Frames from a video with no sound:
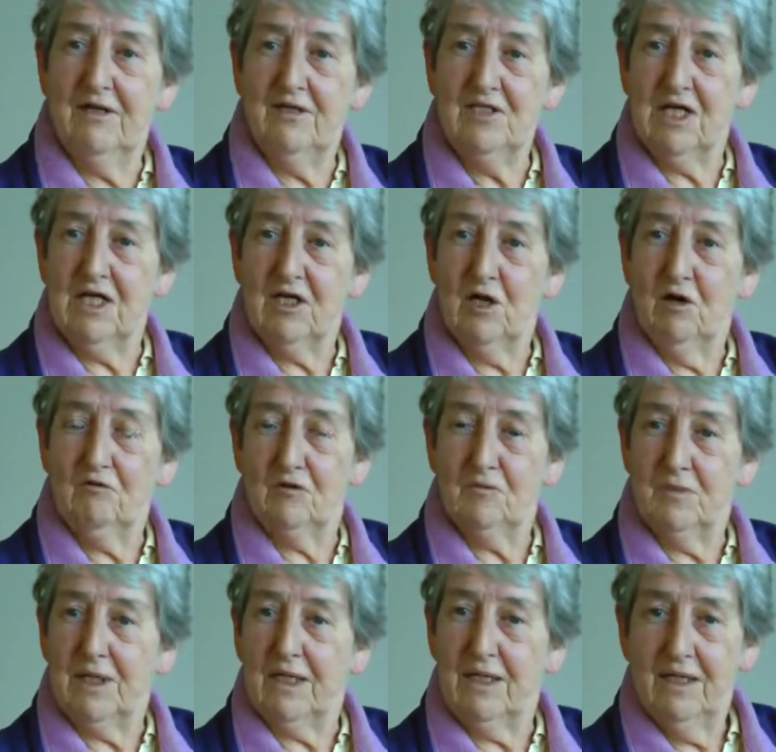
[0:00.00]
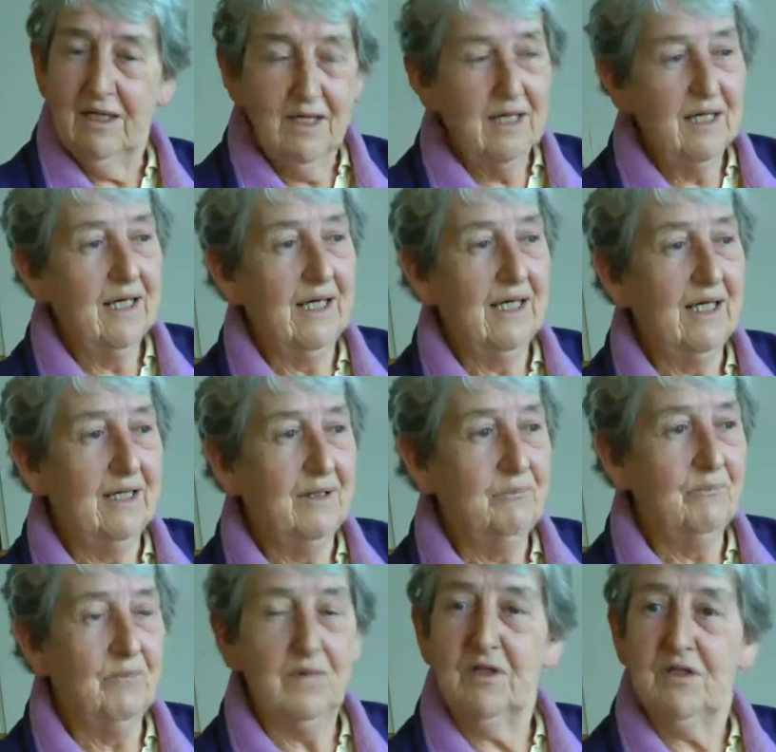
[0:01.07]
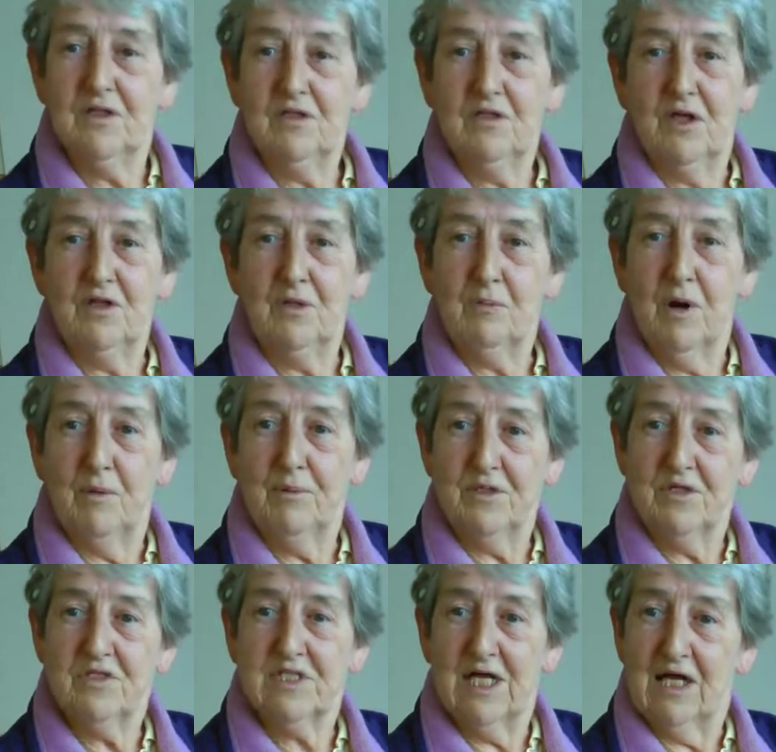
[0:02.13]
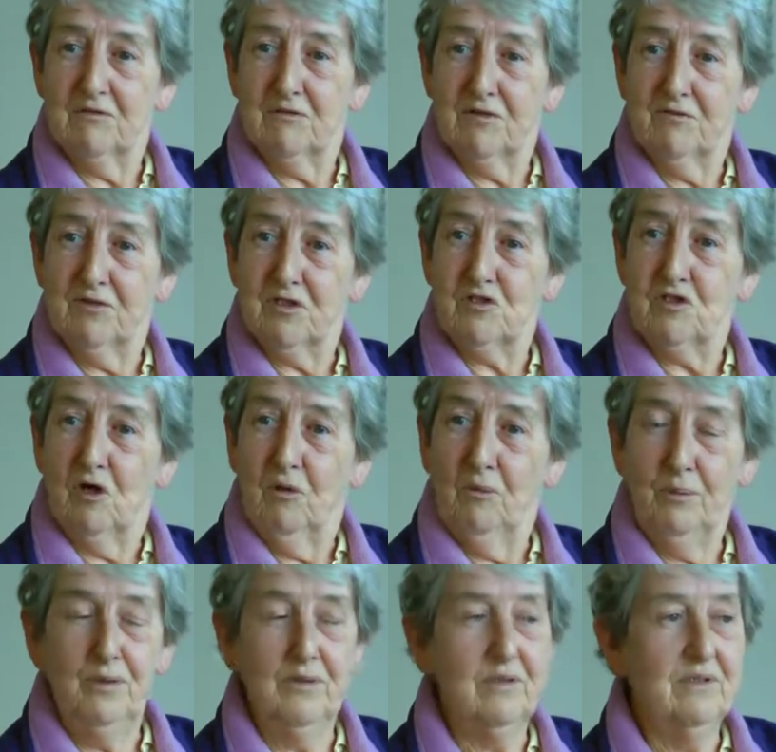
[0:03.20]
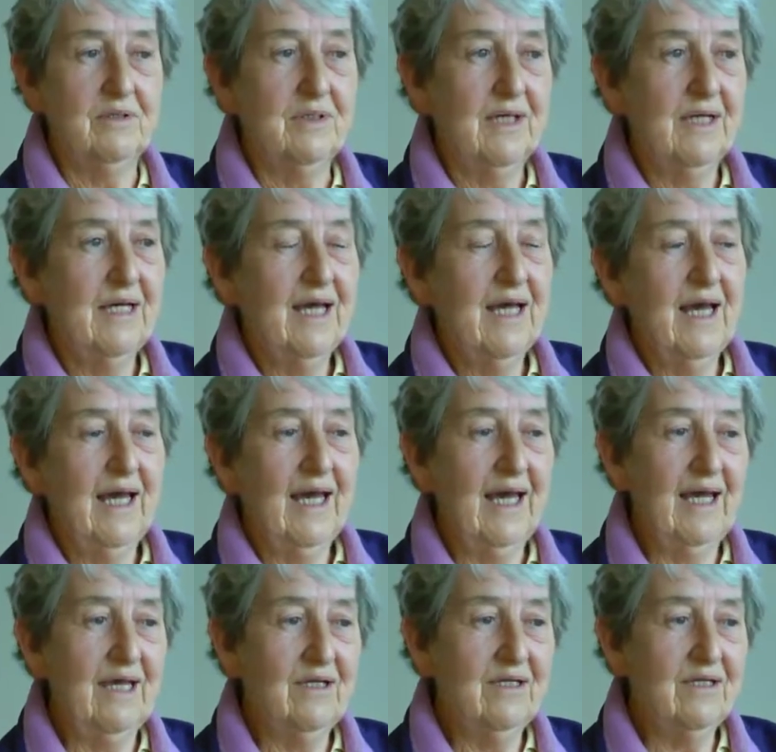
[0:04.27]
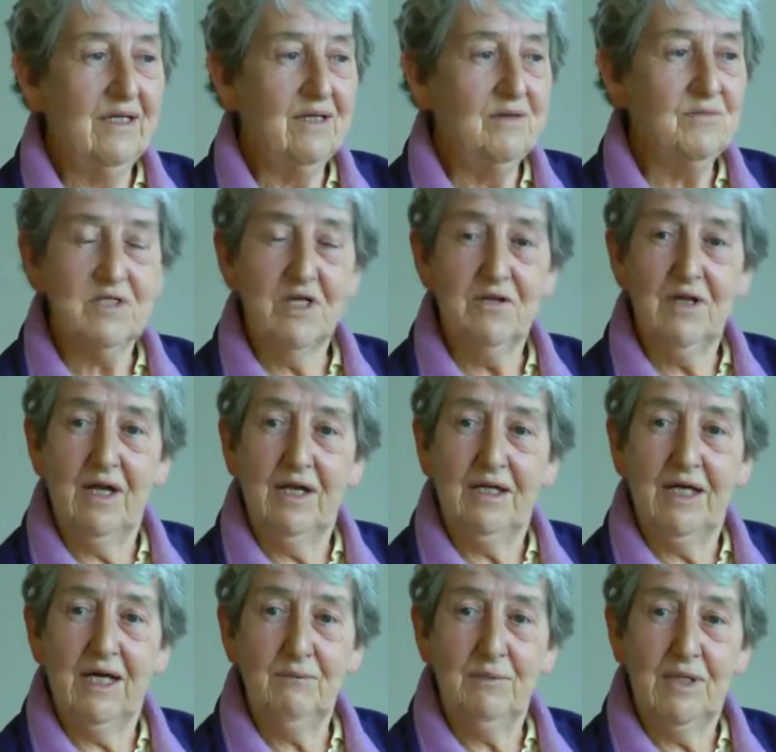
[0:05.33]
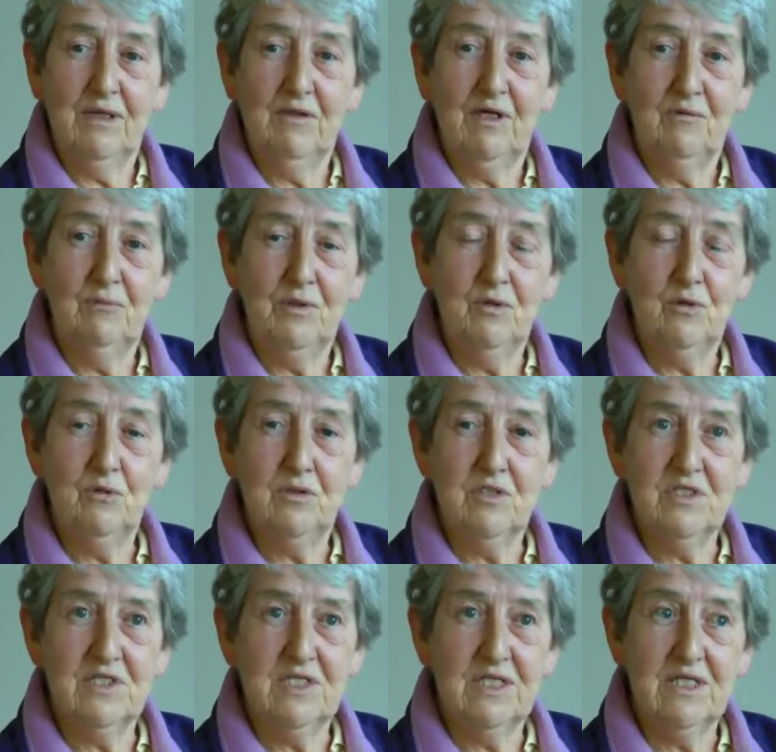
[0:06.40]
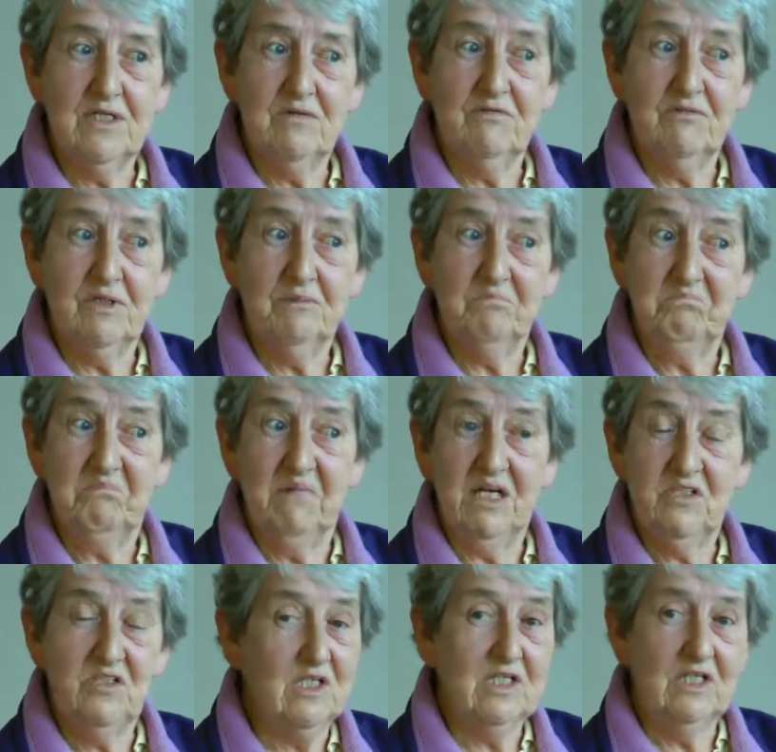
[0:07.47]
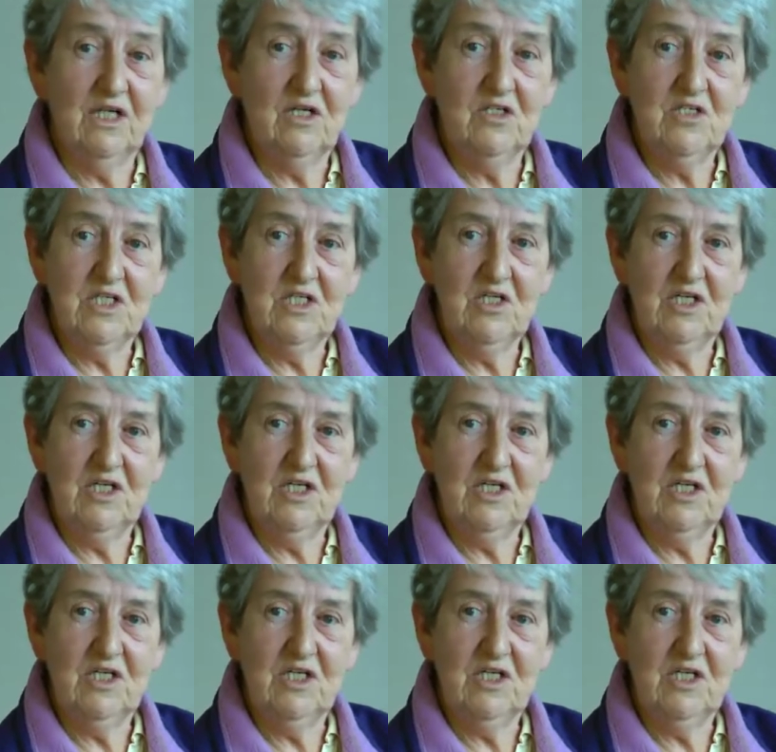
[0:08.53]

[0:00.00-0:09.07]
until he offered me, um, you know, the proper salary for the job. and uh, so then I came here, and I've been organist here for 18, 19